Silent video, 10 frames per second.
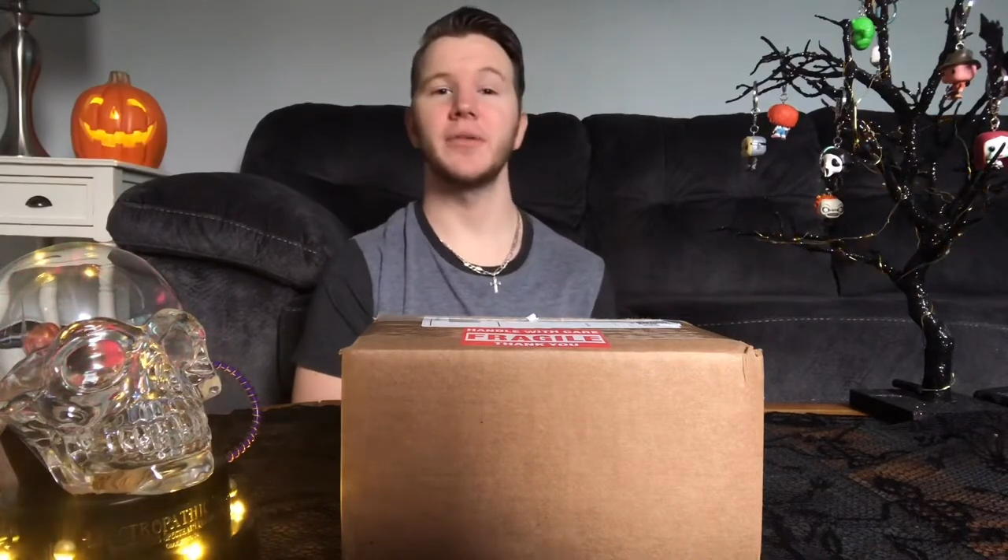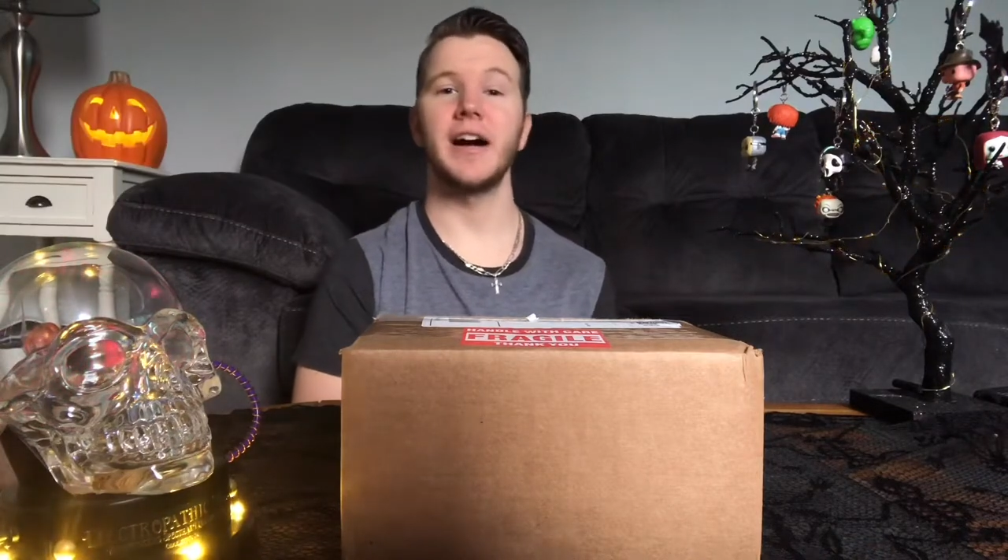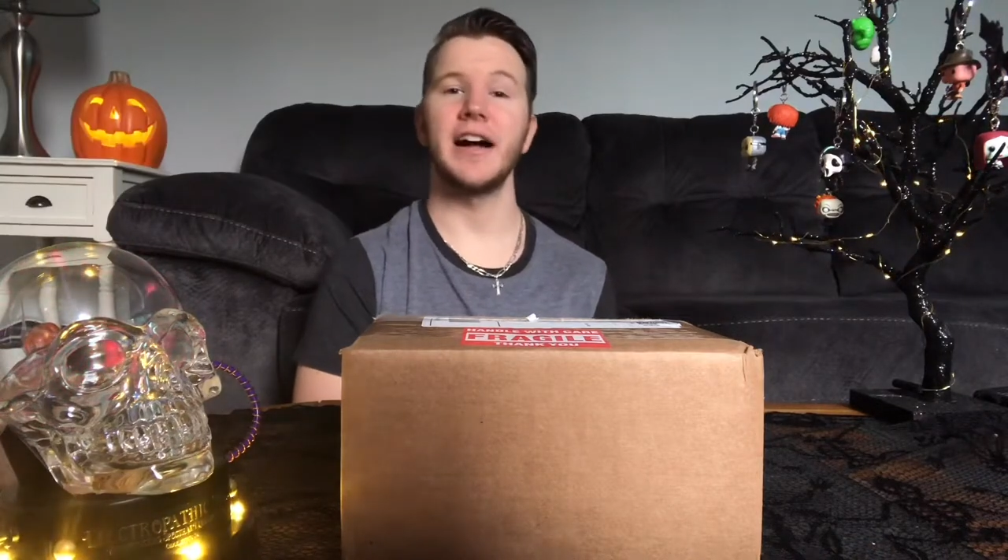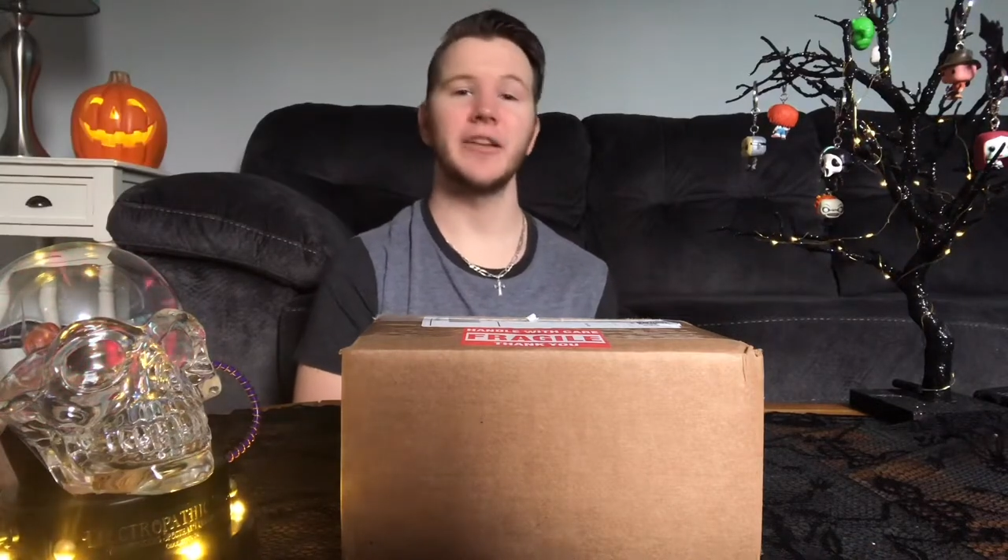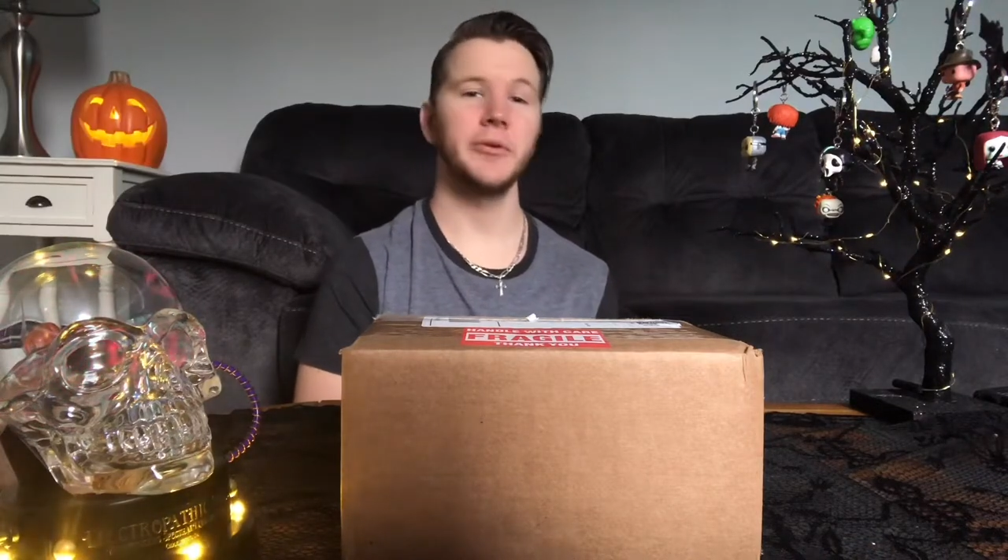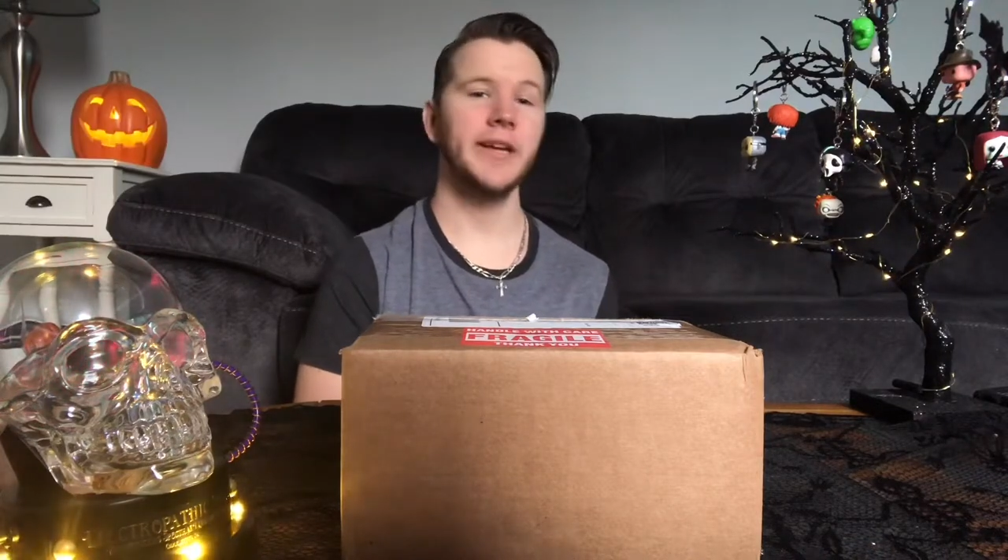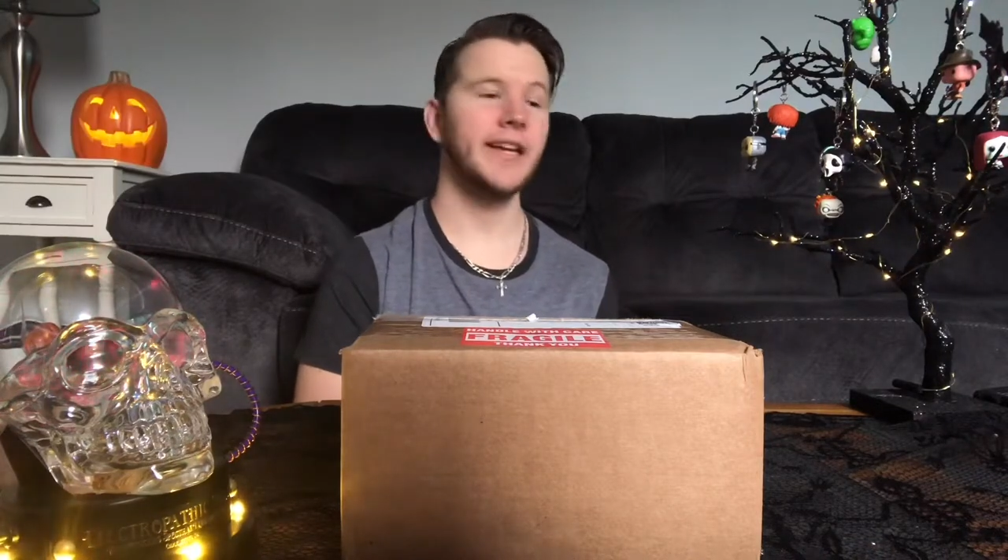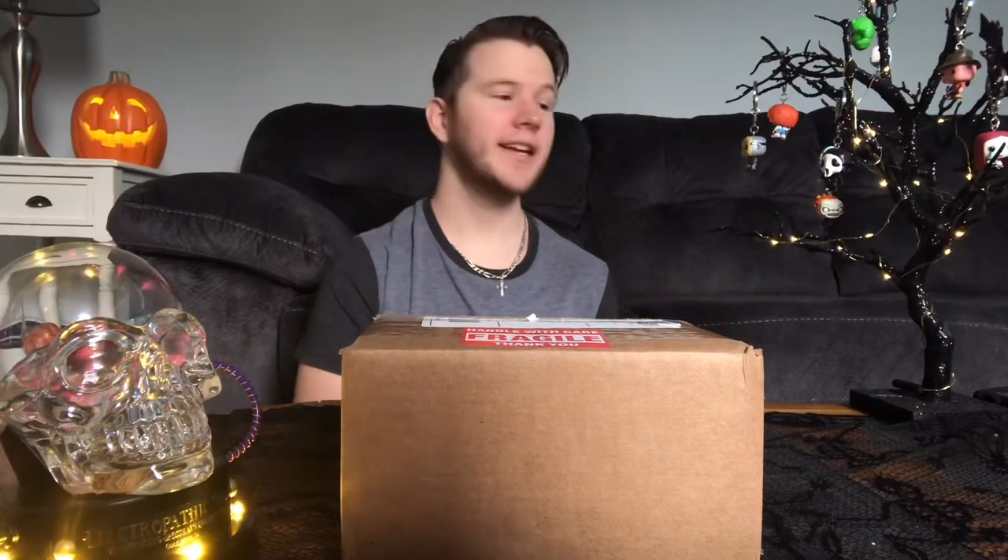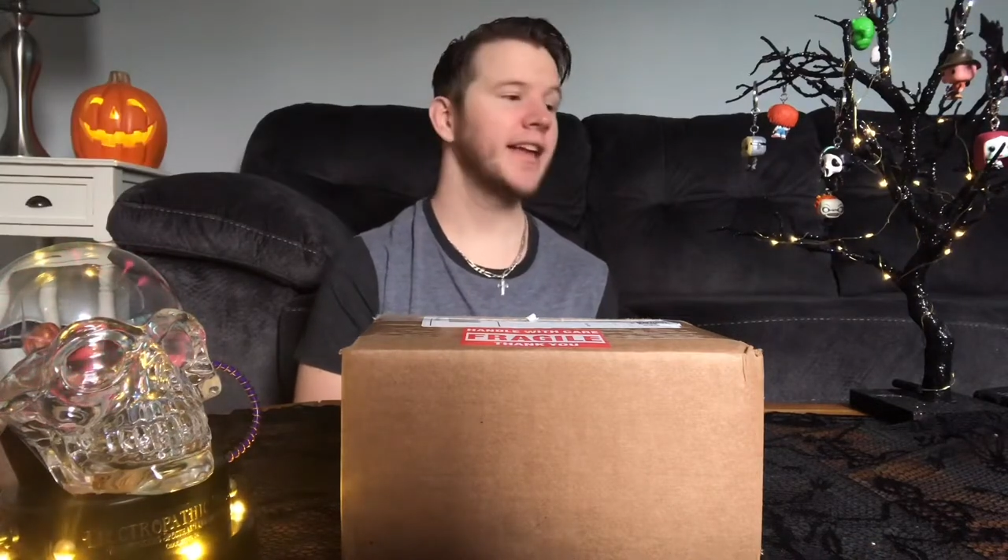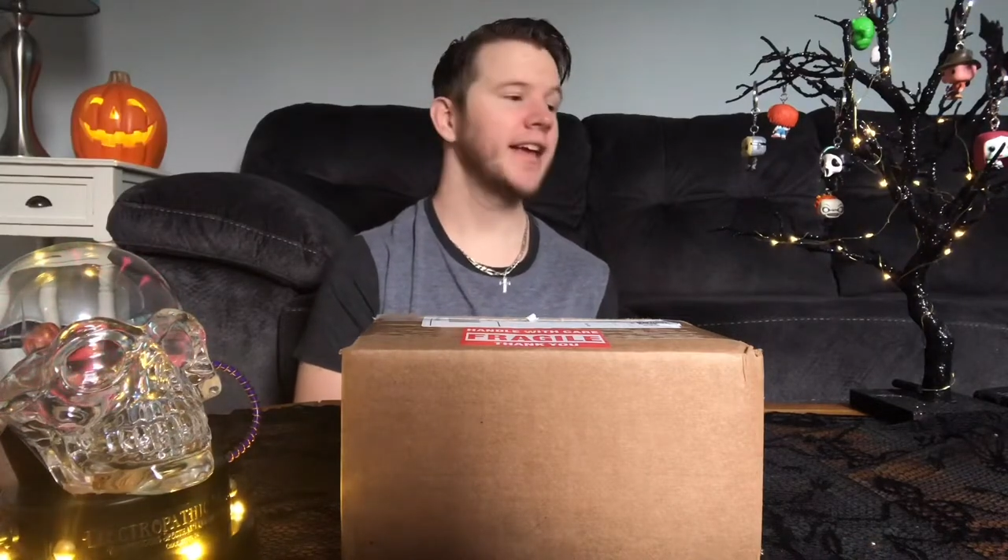
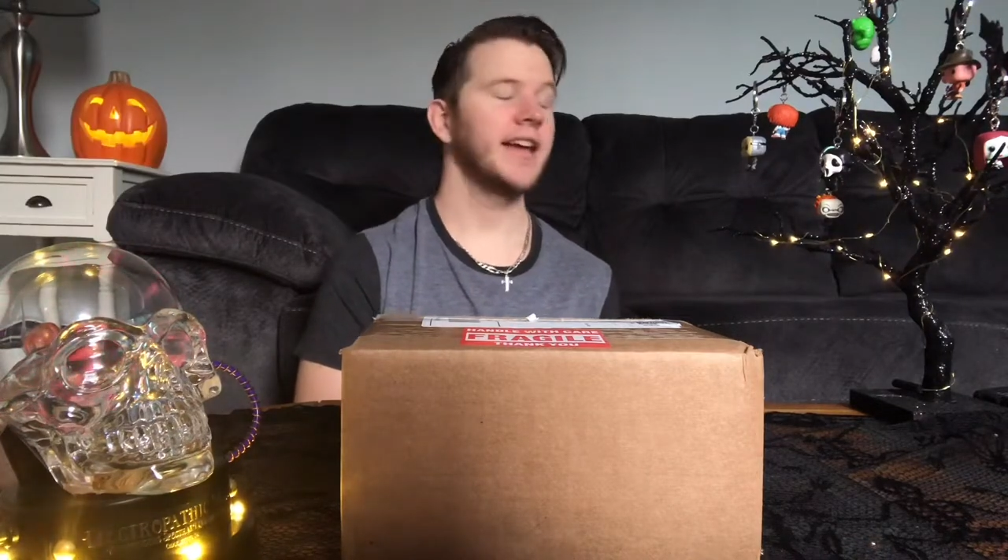Halloween